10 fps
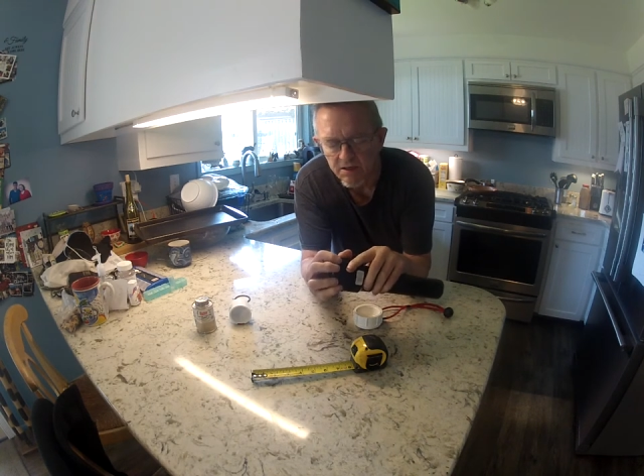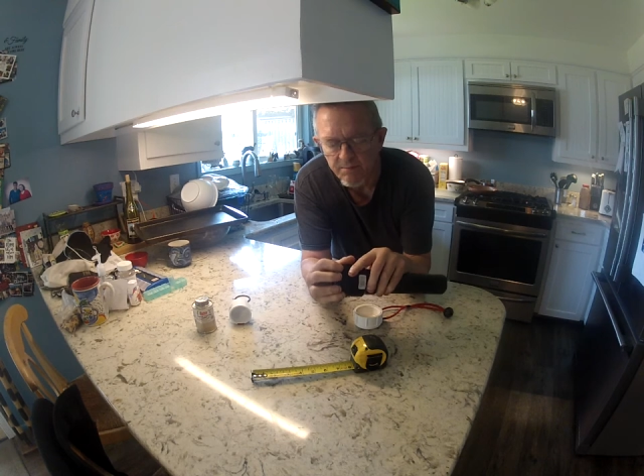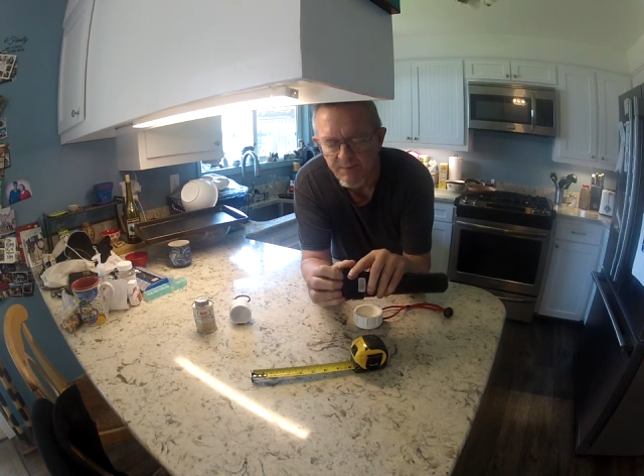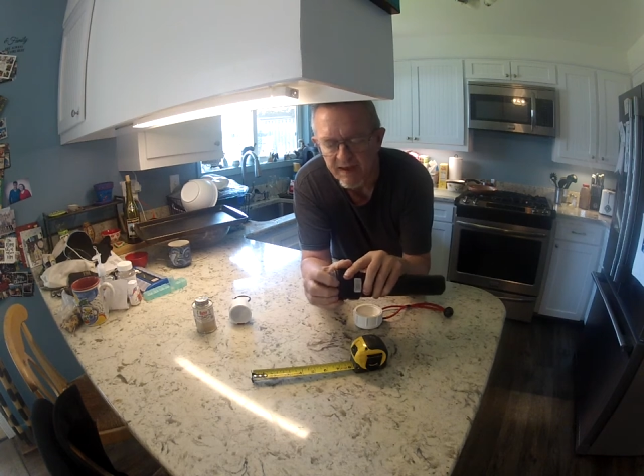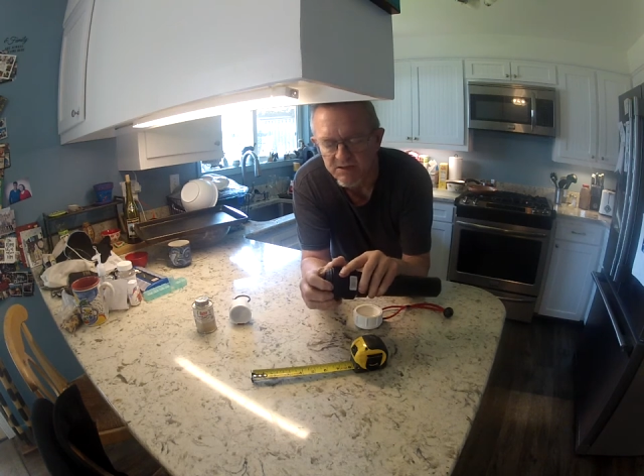the
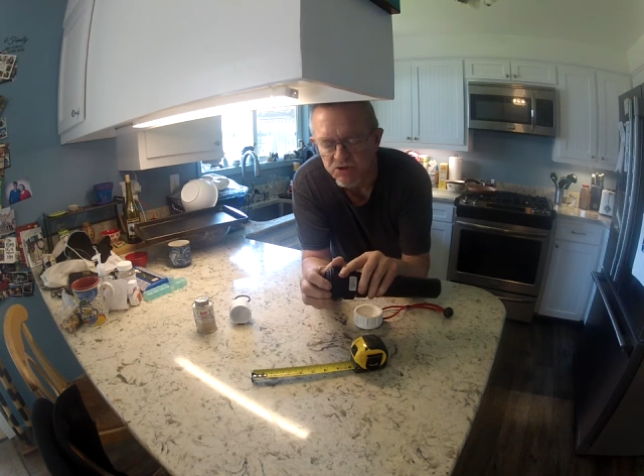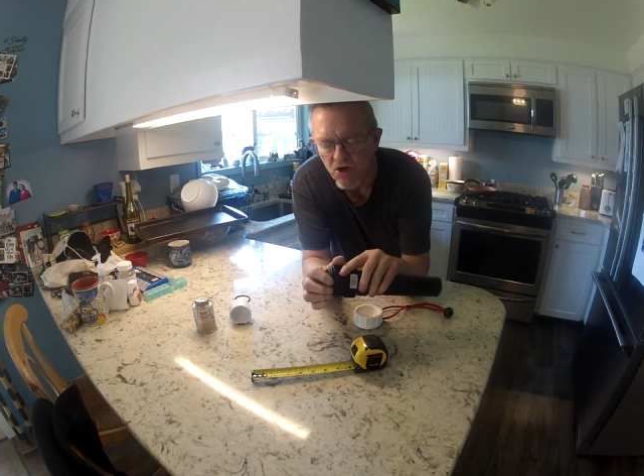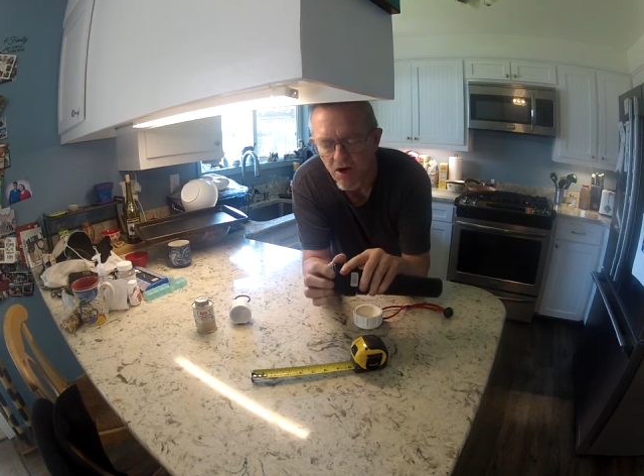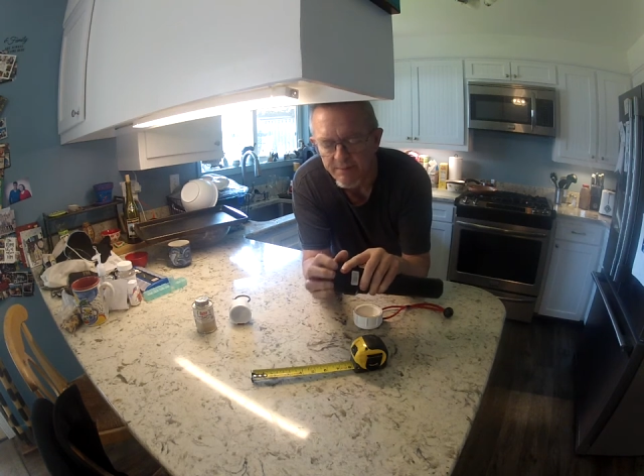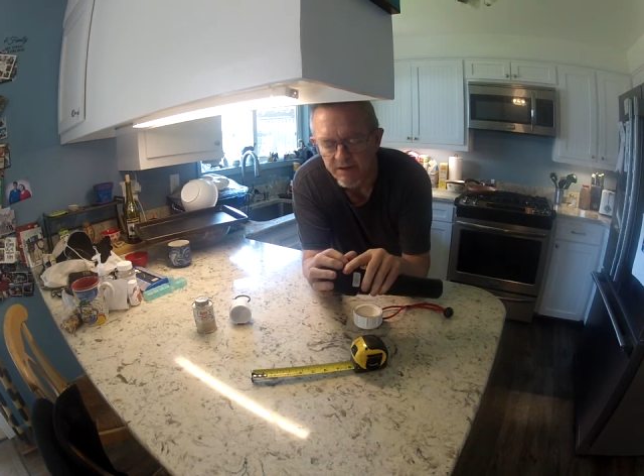paste
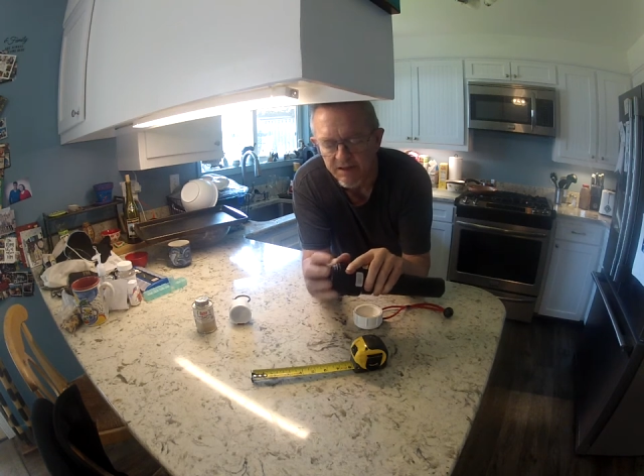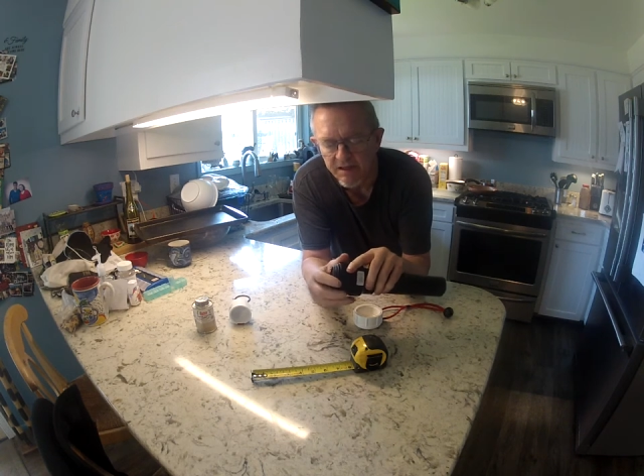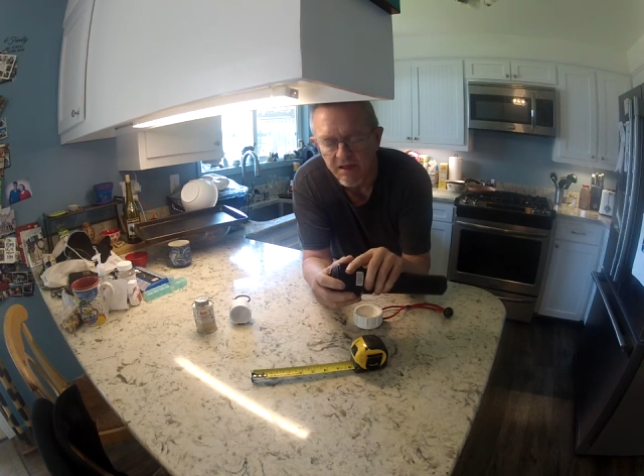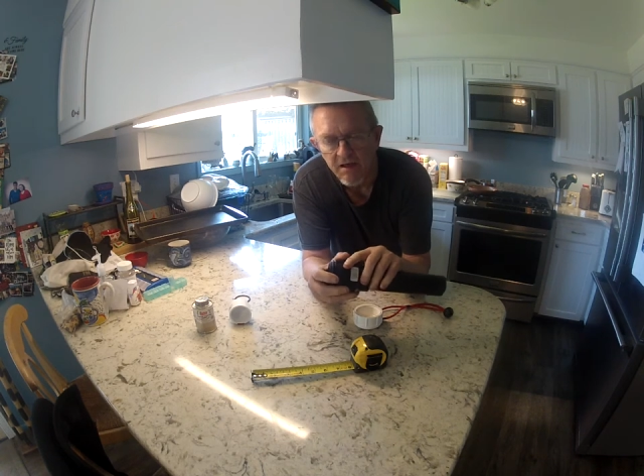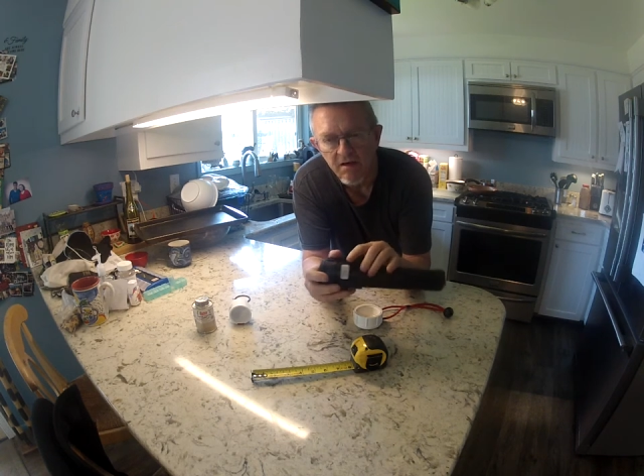
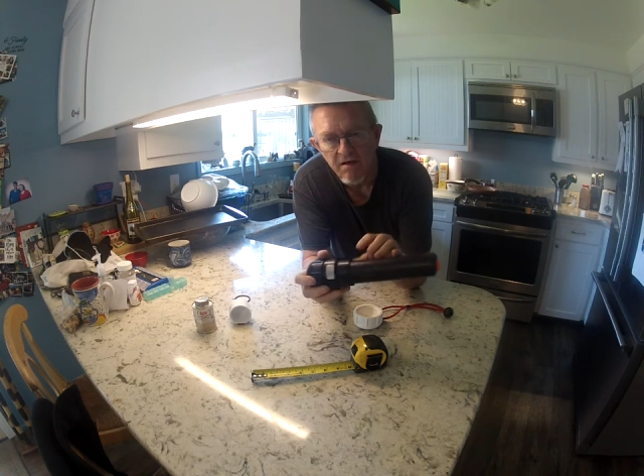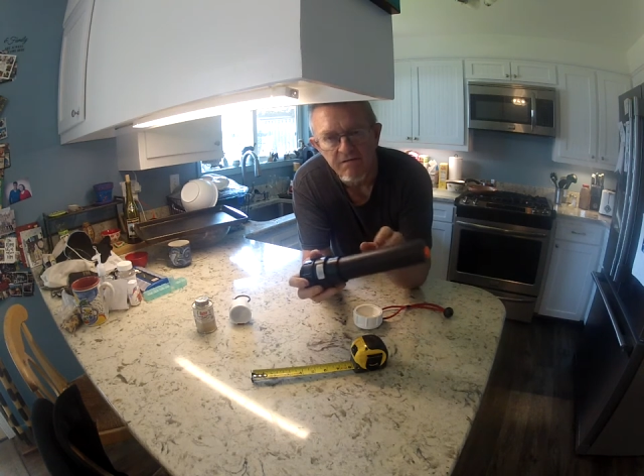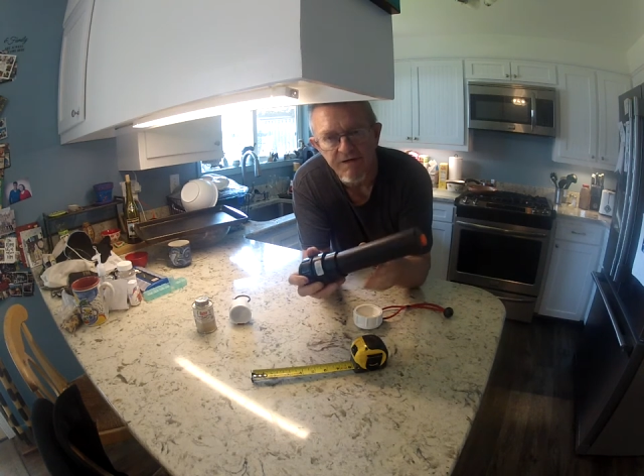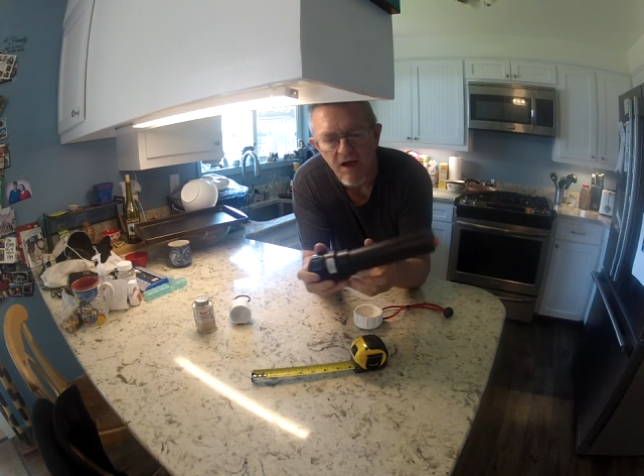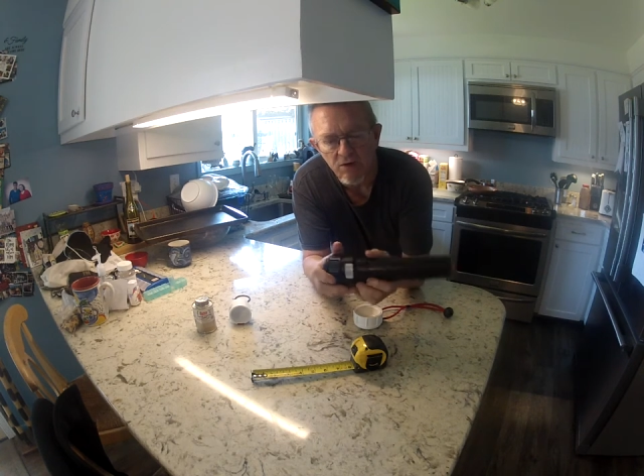commonly
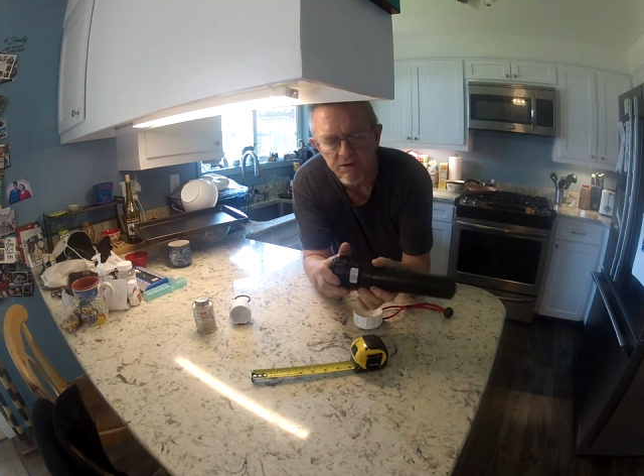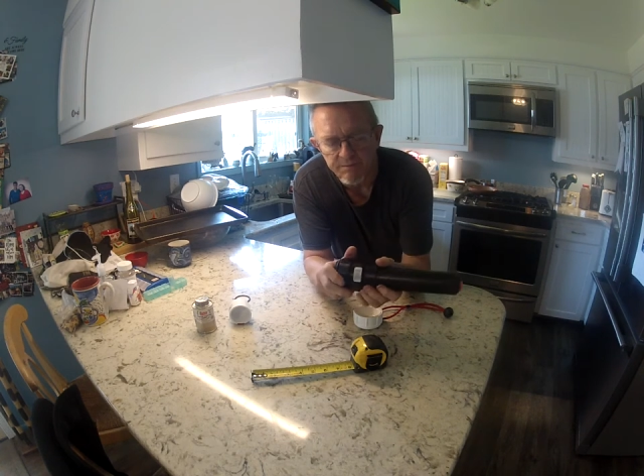found